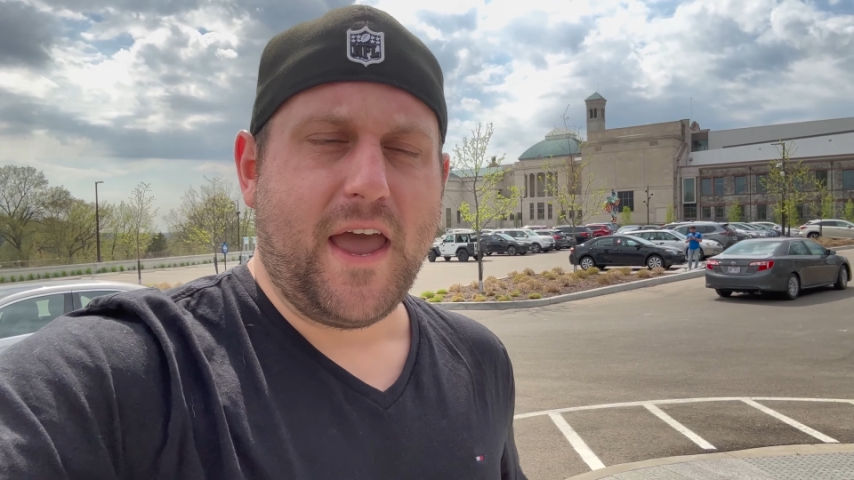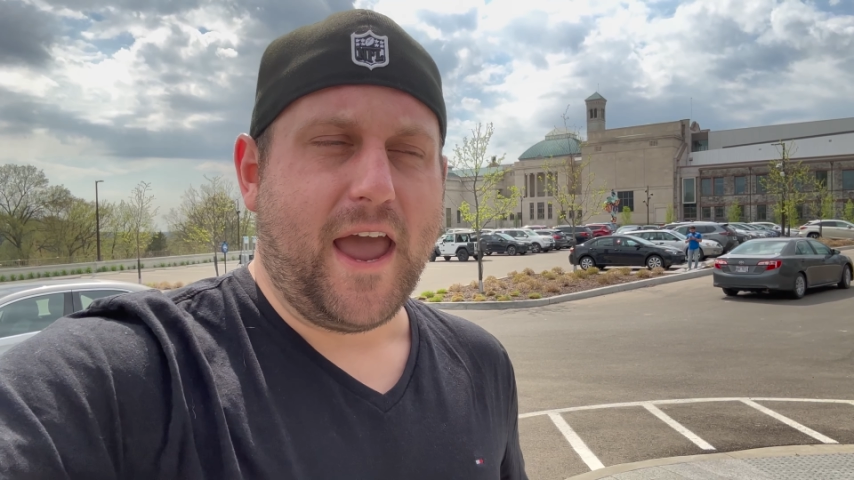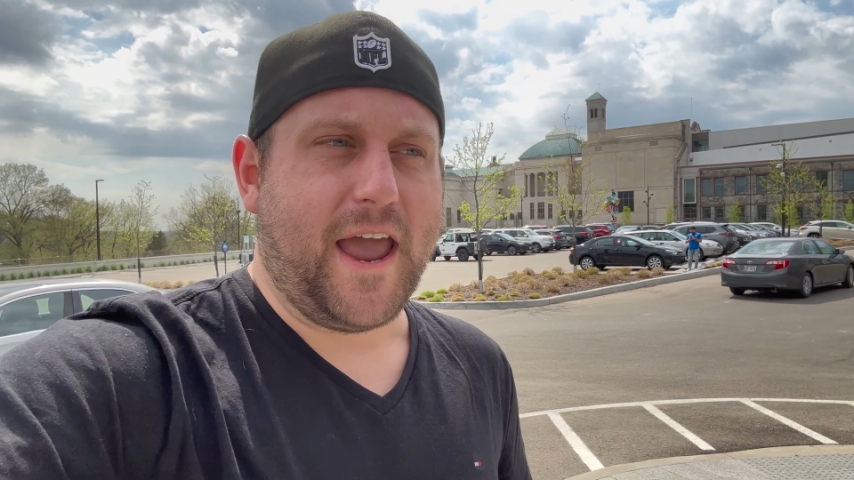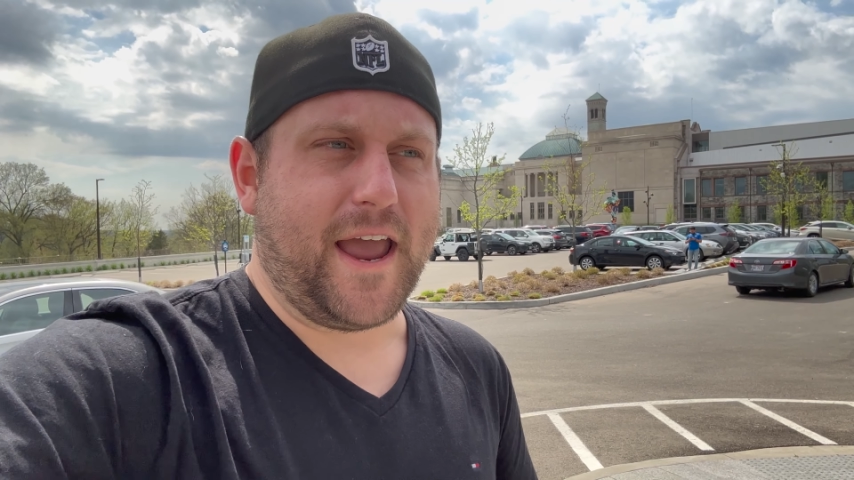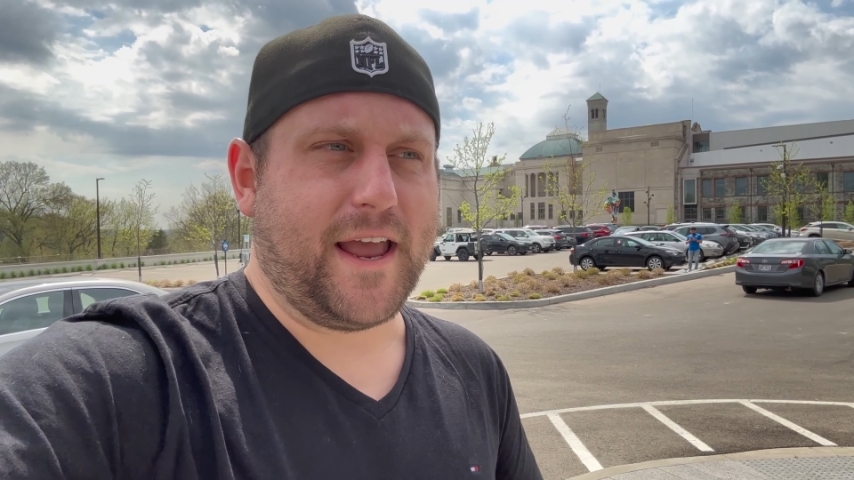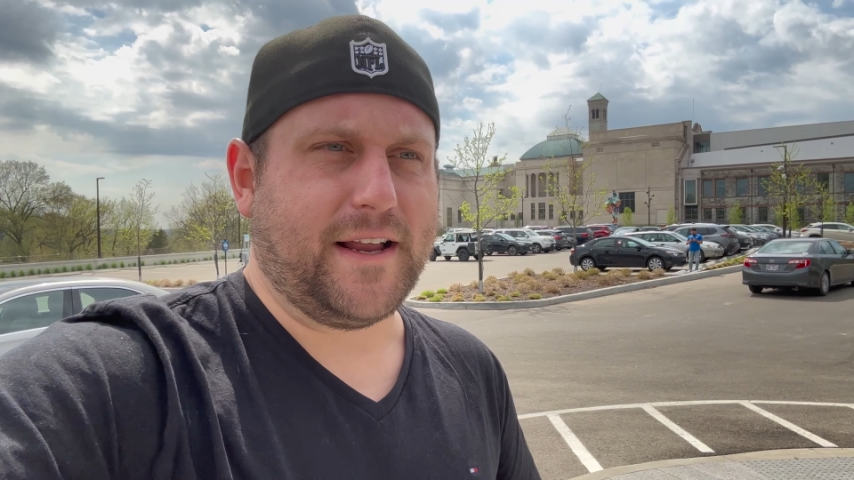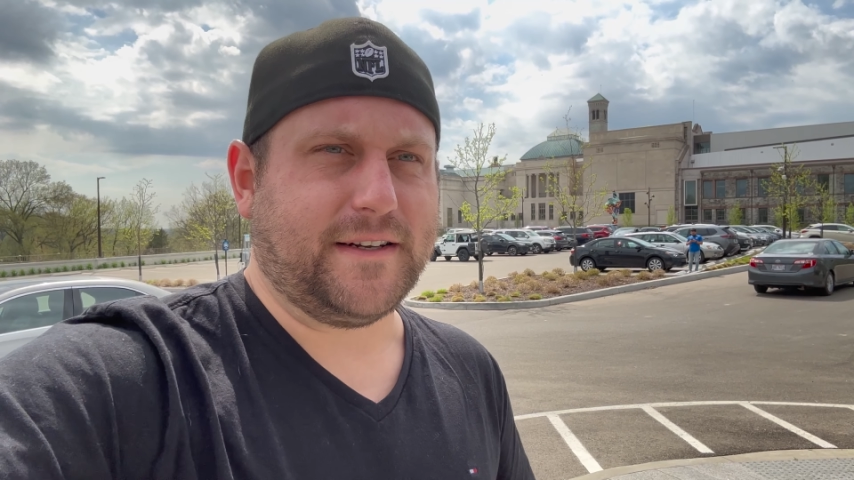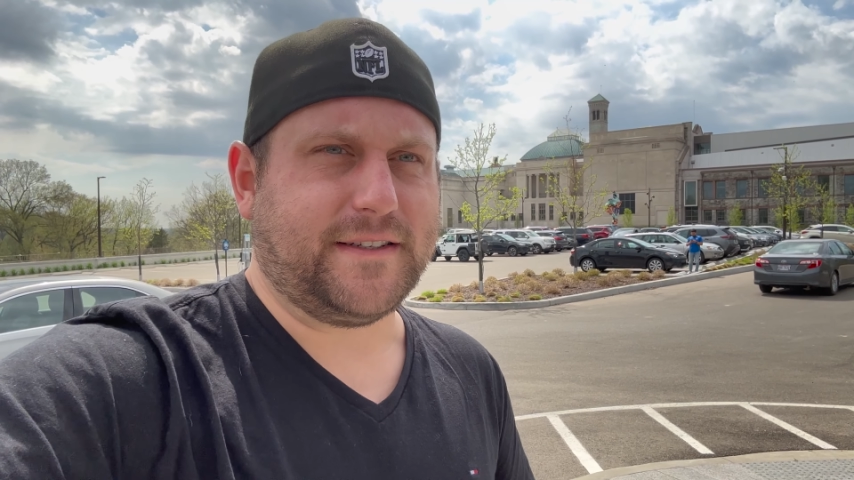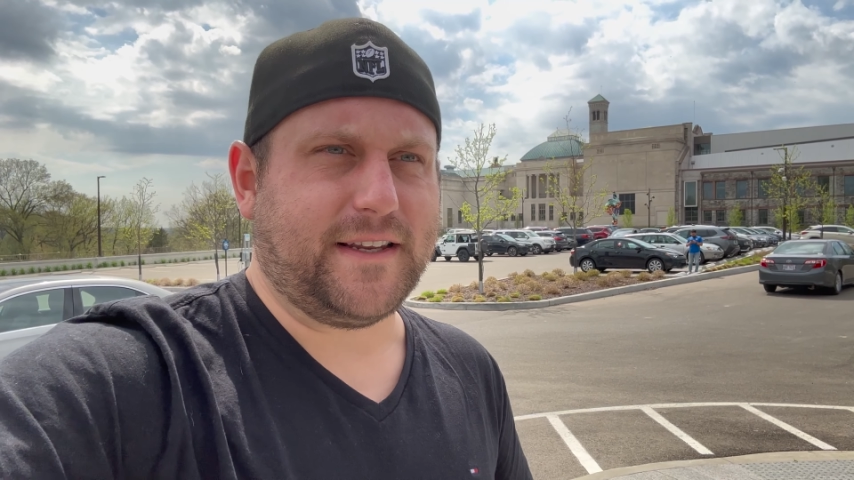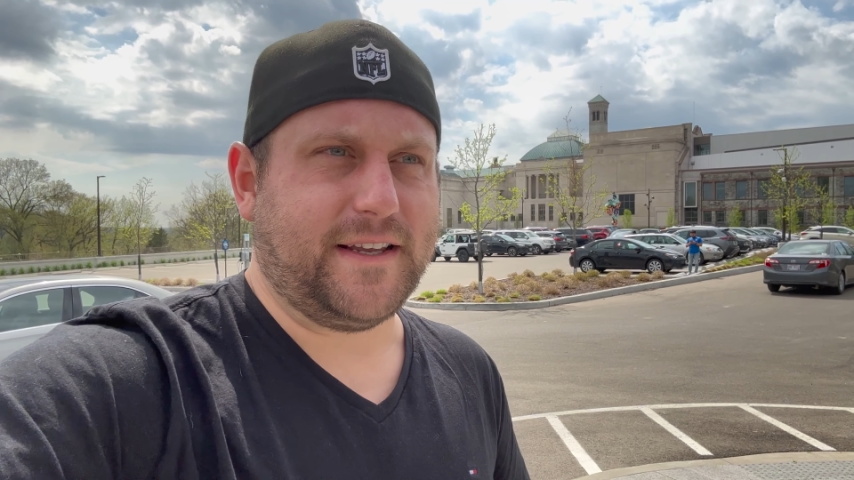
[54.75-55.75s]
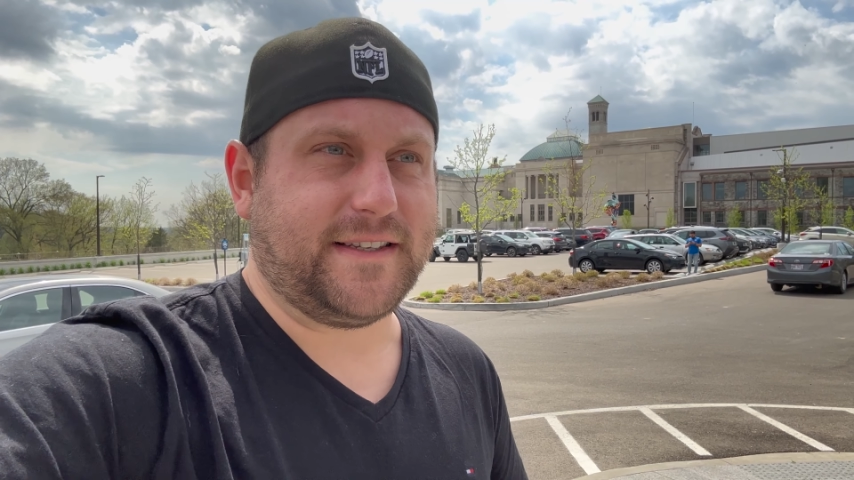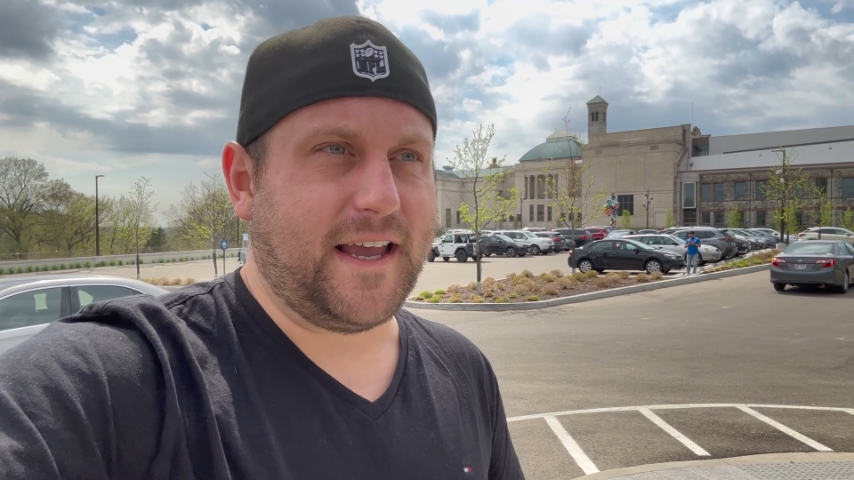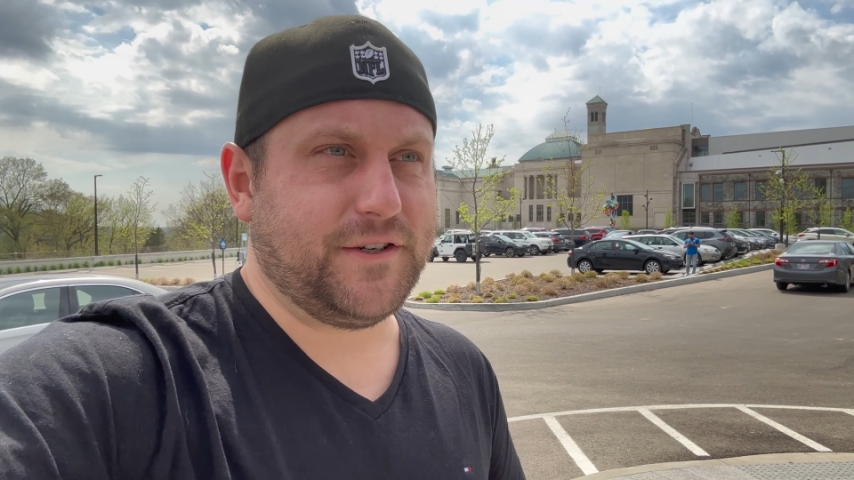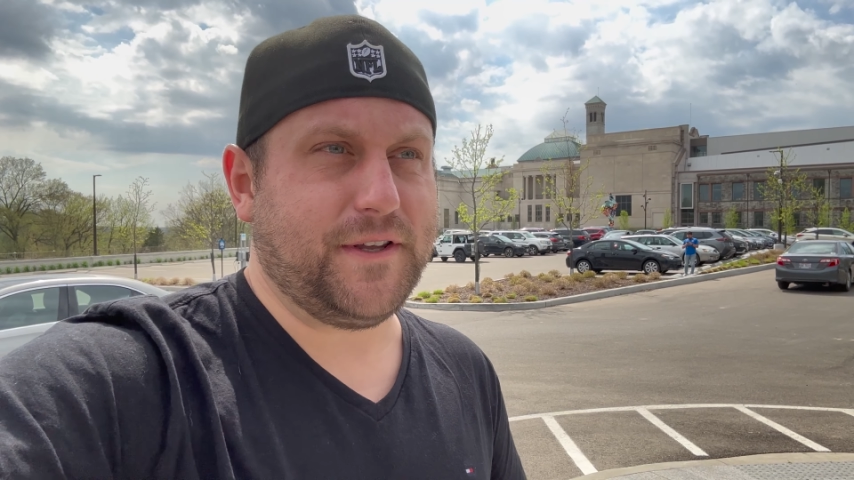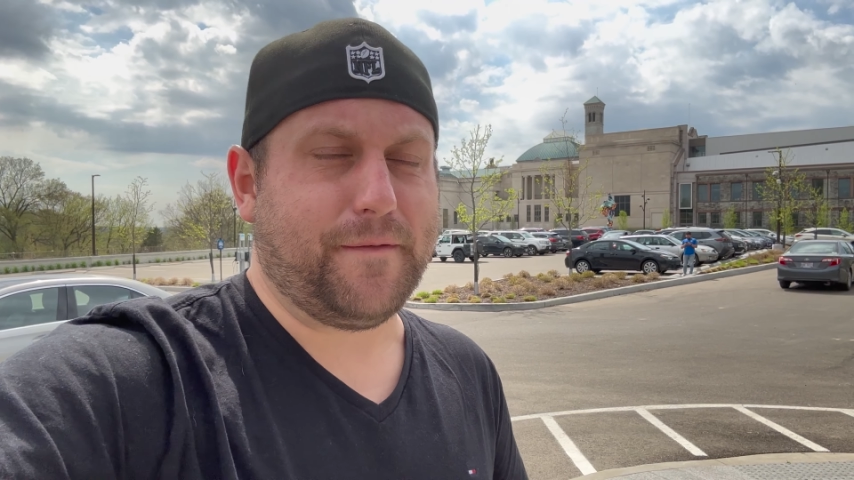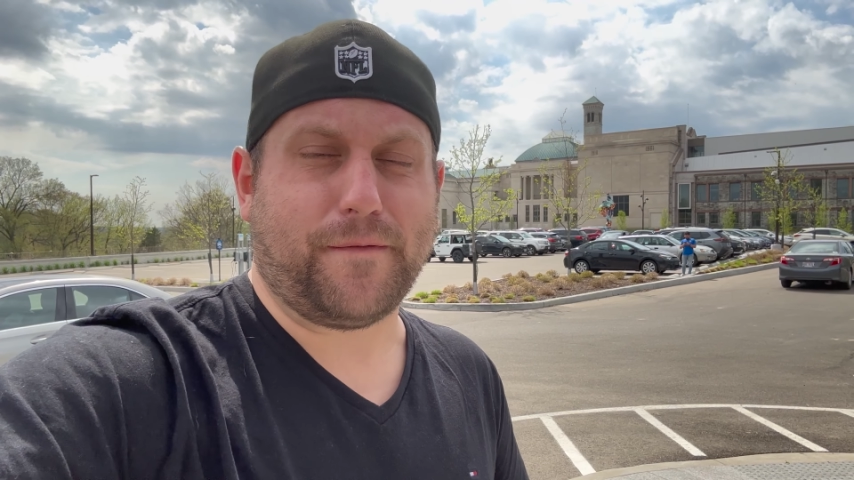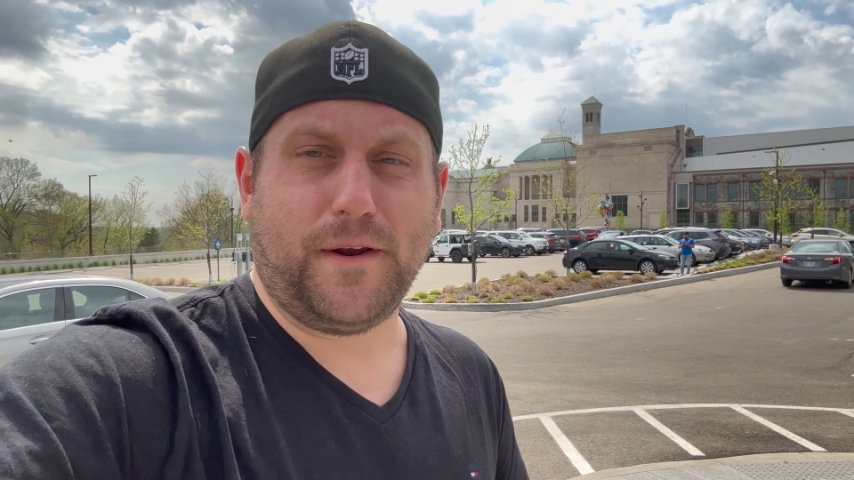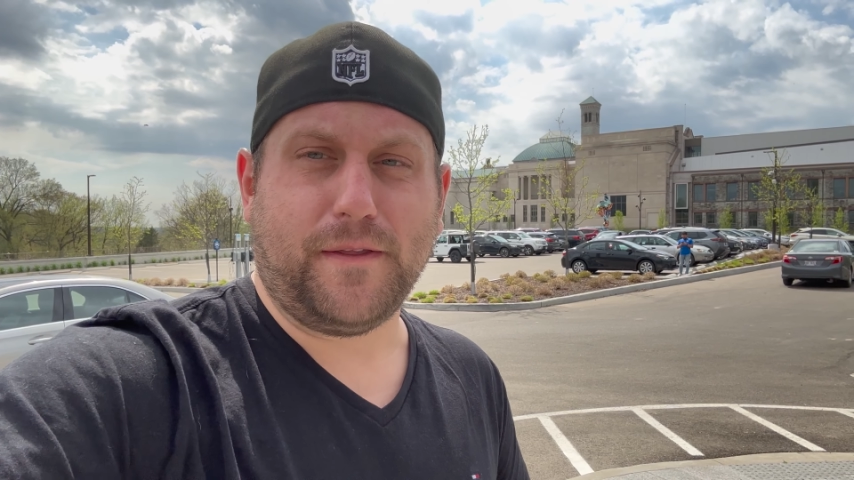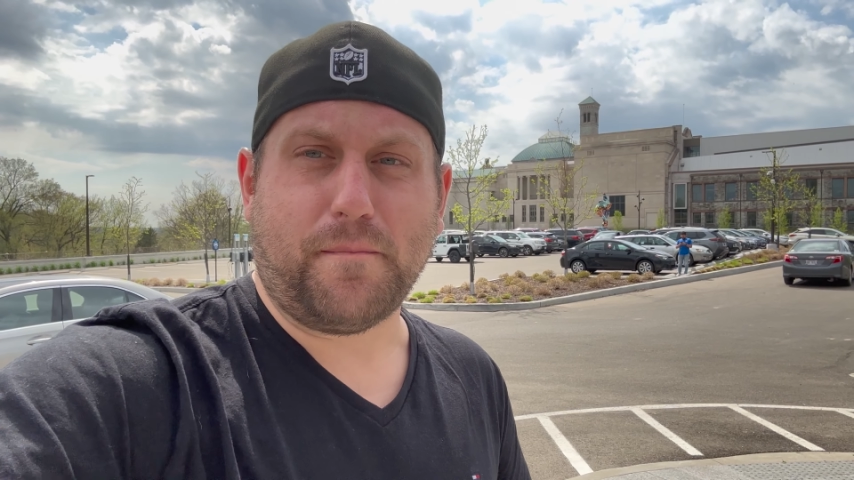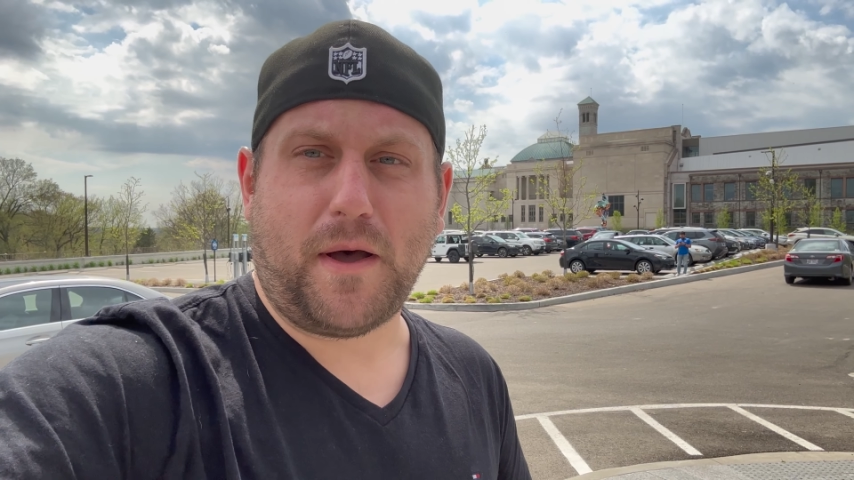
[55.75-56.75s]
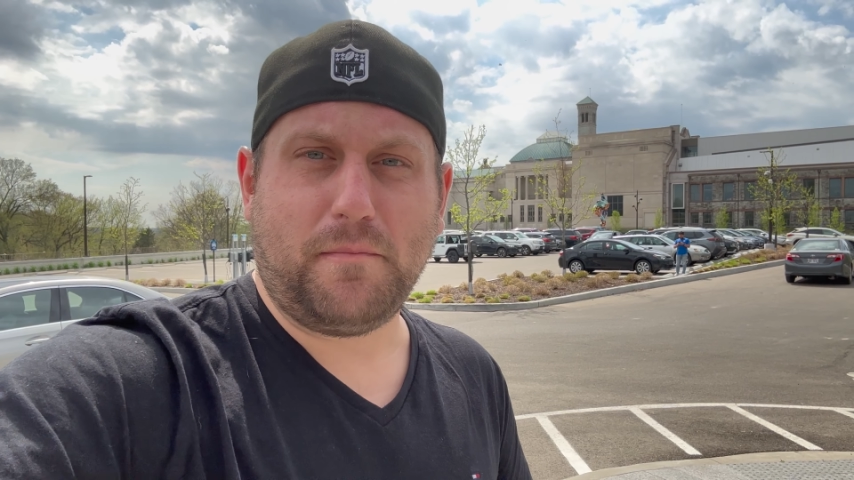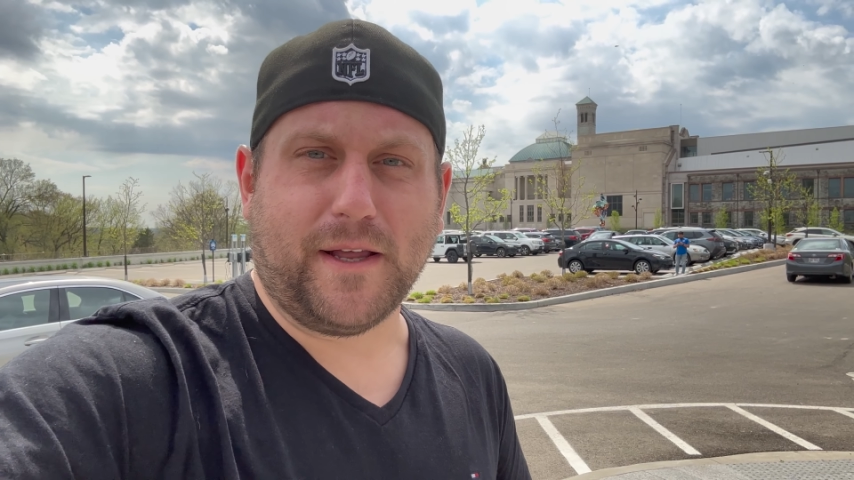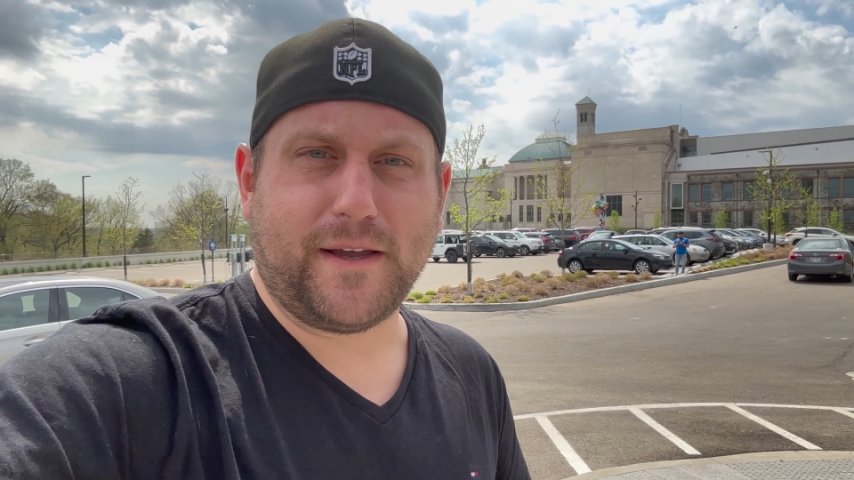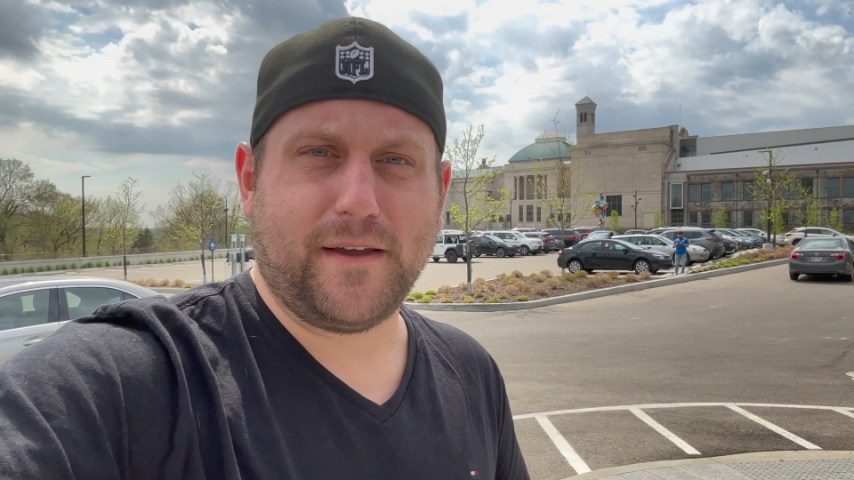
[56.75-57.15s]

and it's actually free to the public.